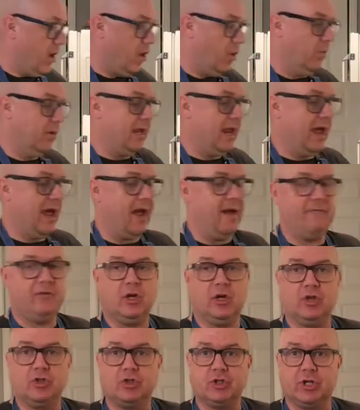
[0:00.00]
We have
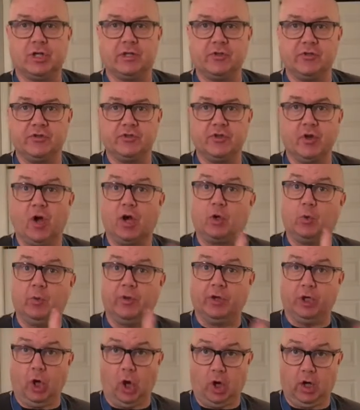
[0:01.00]
a chicken stock with
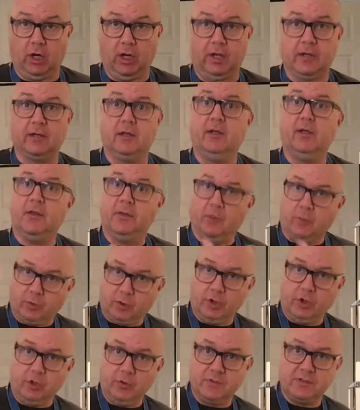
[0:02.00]
garlic that we're going
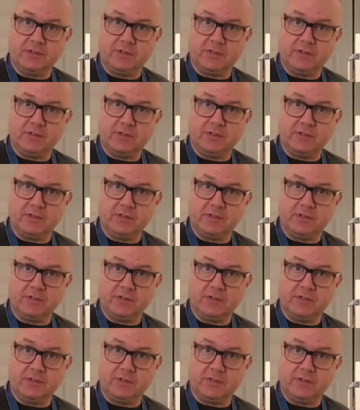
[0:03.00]
to use